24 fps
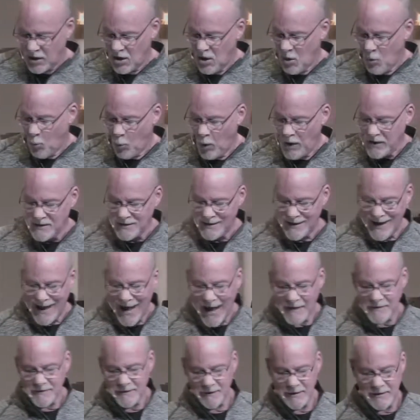What
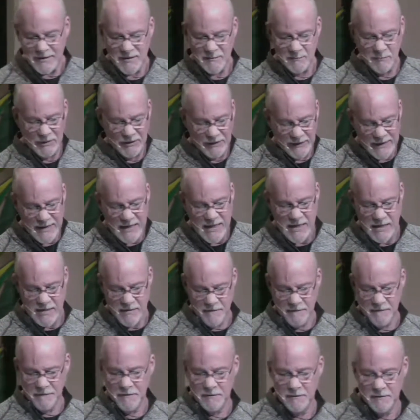Catholics
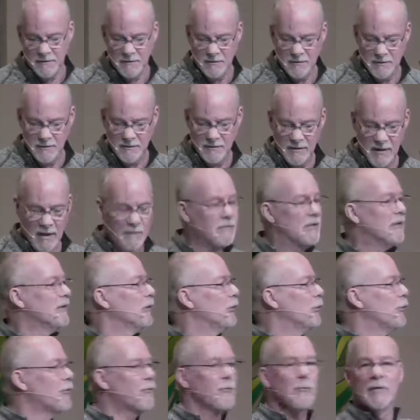Believe. Every
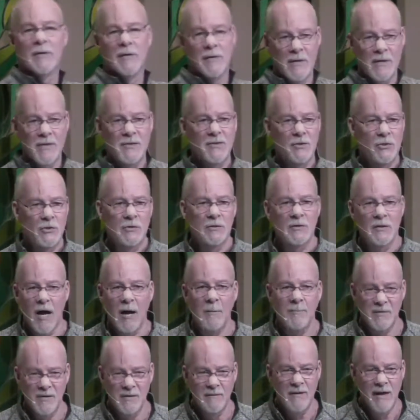Lutheran needs a
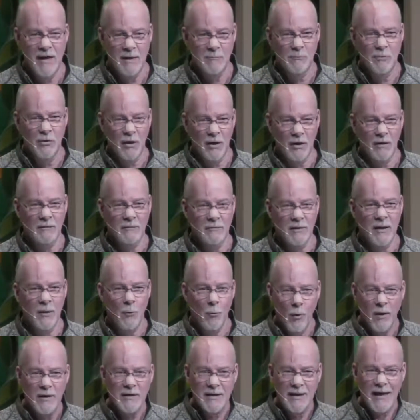copy of that book. Okay,
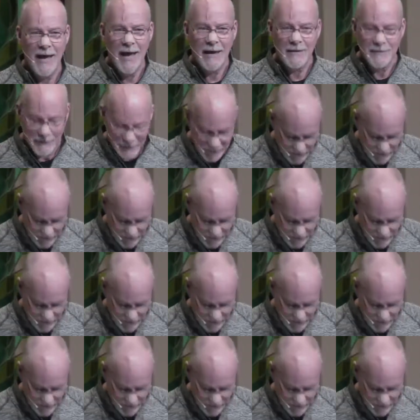What Catholics